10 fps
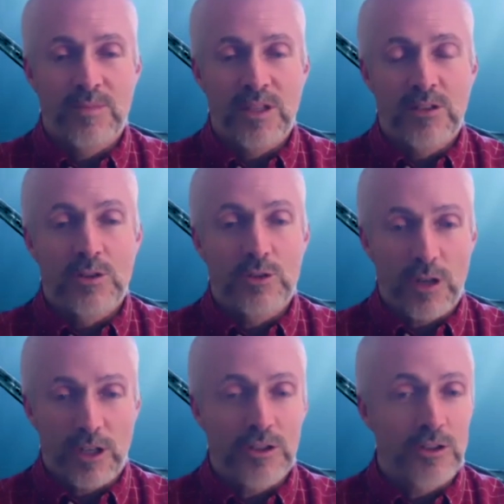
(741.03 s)

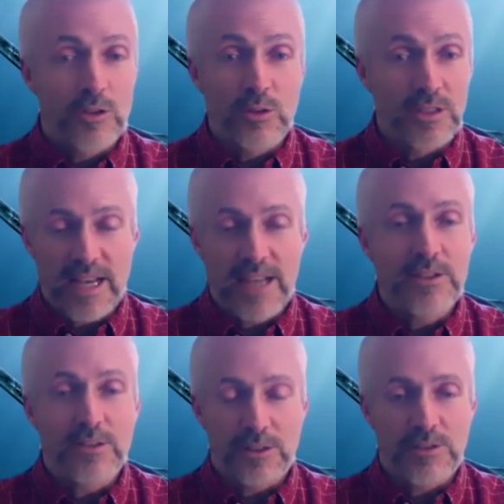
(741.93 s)
structure due to
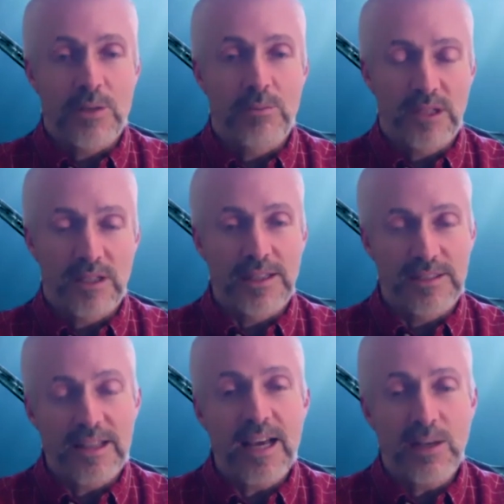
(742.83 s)
tenure or something like
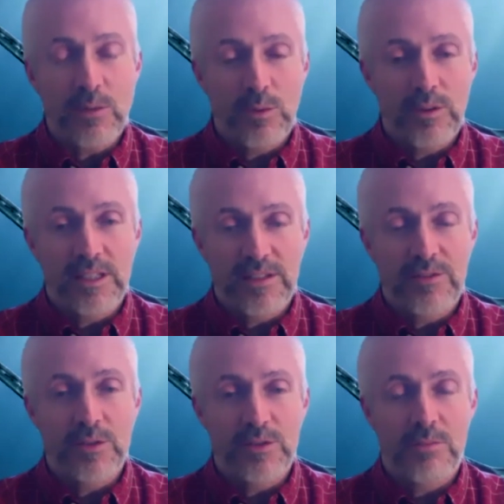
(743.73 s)
that. It would give
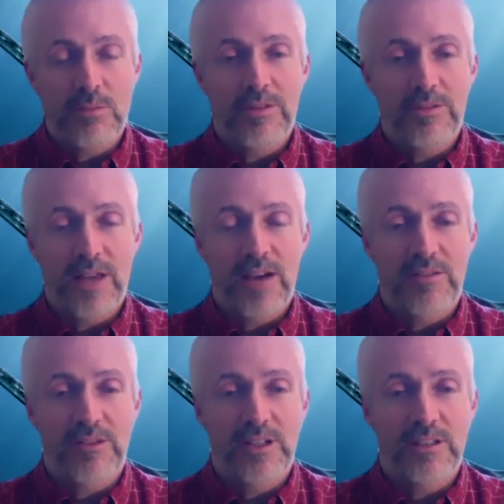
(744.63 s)
you some of that
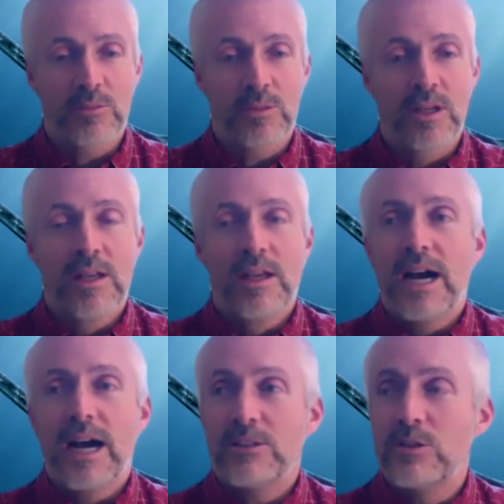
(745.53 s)
freedom.
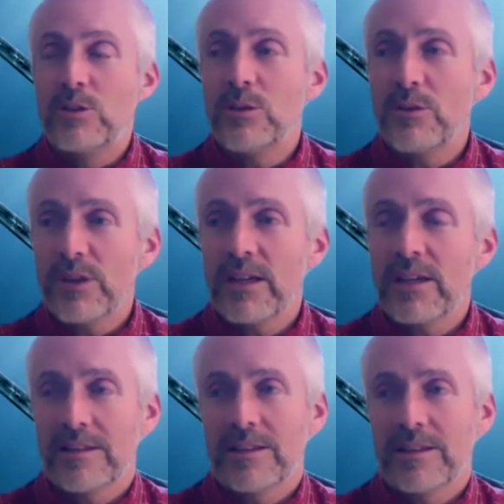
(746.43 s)
I do think
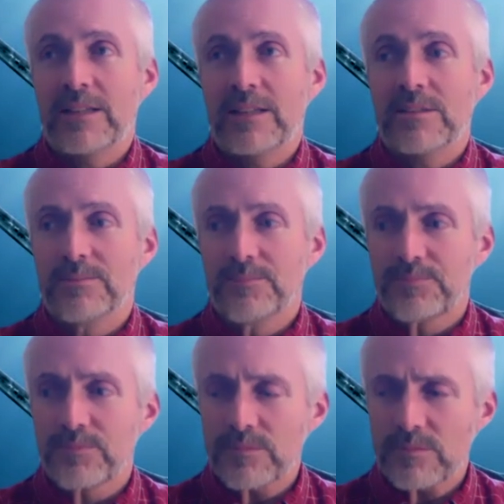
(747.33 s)
that
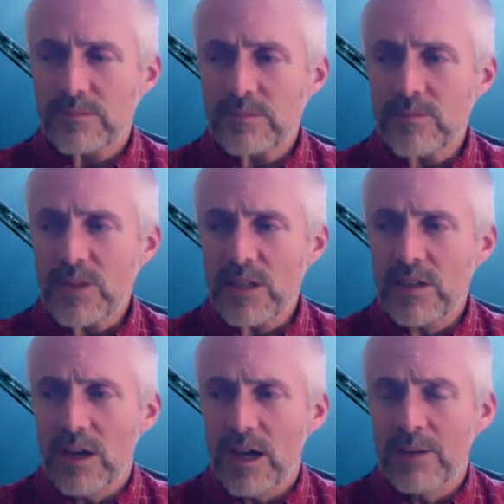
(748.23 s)

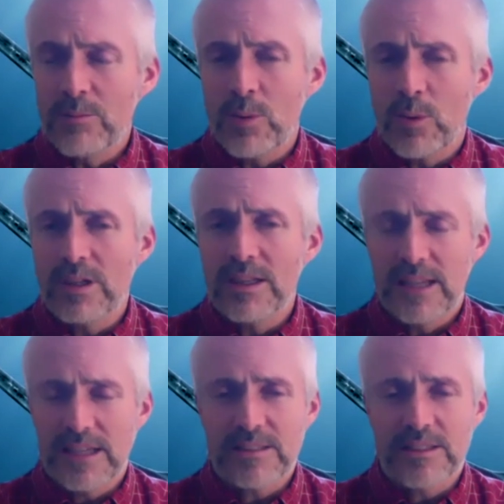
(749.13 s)
an important
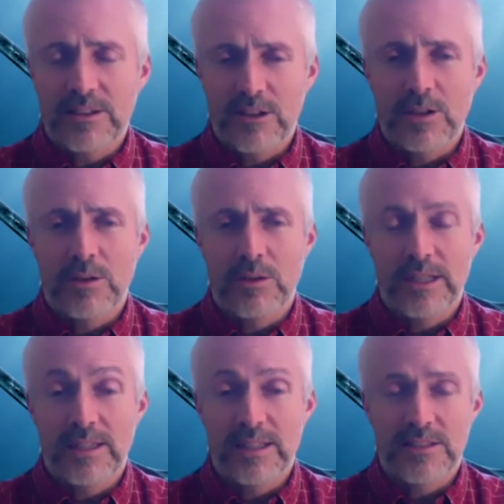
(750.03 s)
lesson, though,
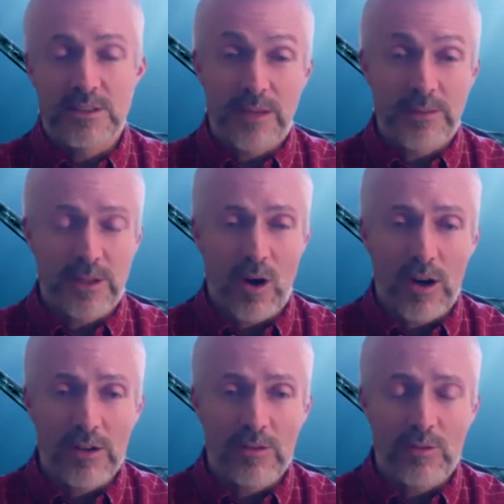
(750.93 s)
and this is maybe
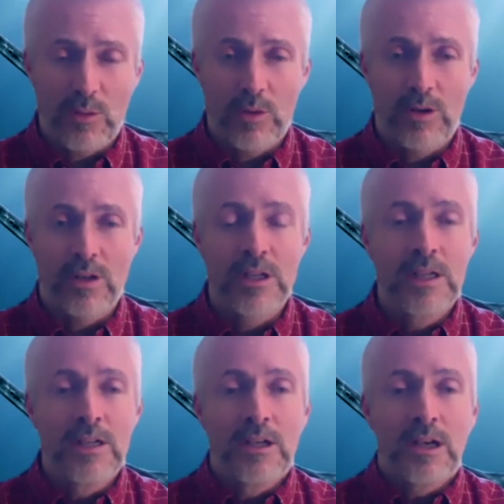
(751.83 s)
hard for
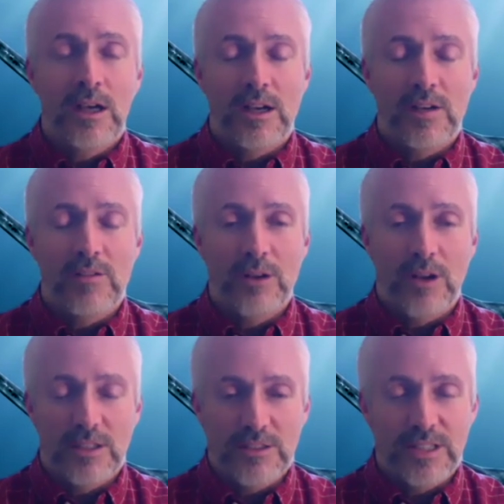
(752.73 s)

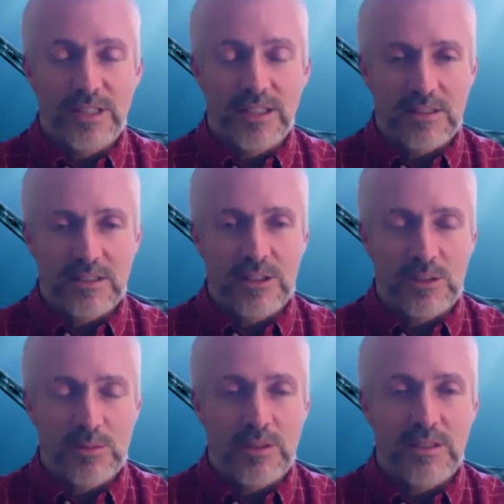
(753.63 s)
philosophy as a
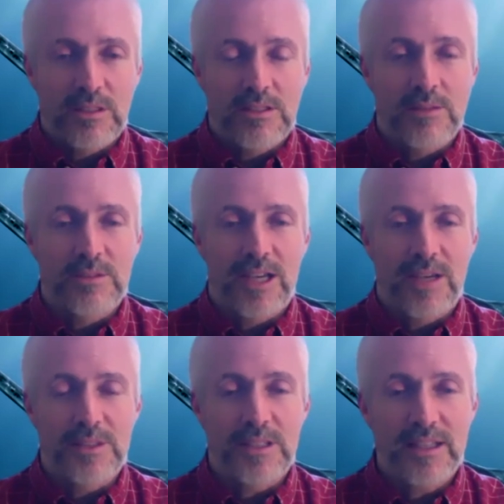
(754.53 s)
discipline to sometimes
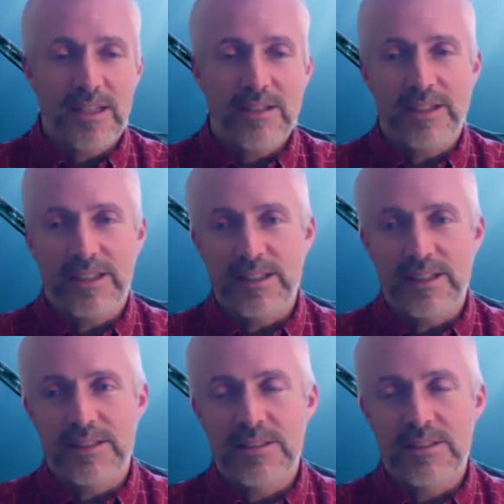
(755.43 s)
hear, is